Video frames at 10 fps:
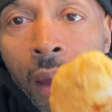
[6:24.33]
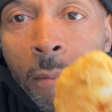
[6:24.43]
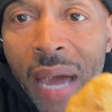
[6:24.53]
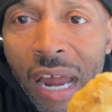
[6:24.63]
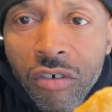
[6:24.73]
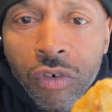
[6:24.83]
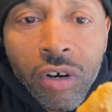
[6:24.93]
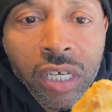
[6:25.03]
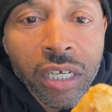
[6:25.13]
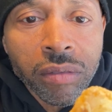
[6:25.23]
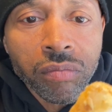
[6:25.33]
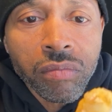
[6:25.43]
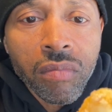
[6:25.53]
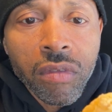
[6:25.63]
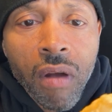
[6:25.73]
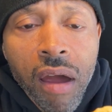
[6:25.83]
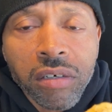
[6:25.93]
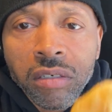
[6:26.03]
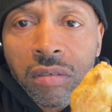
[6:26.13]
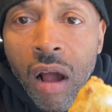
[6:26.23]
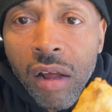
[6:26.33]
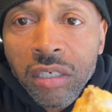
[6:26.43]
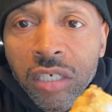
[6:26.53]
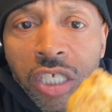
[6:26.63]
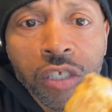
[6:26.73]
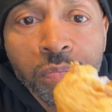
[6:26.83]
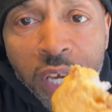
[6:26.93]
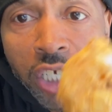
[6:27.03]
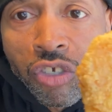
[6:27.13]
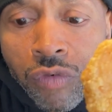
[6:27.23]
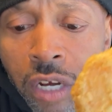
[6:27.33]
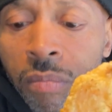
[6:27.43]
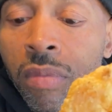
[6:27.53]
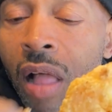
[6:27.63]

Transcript: batter on it. It's big shrimp.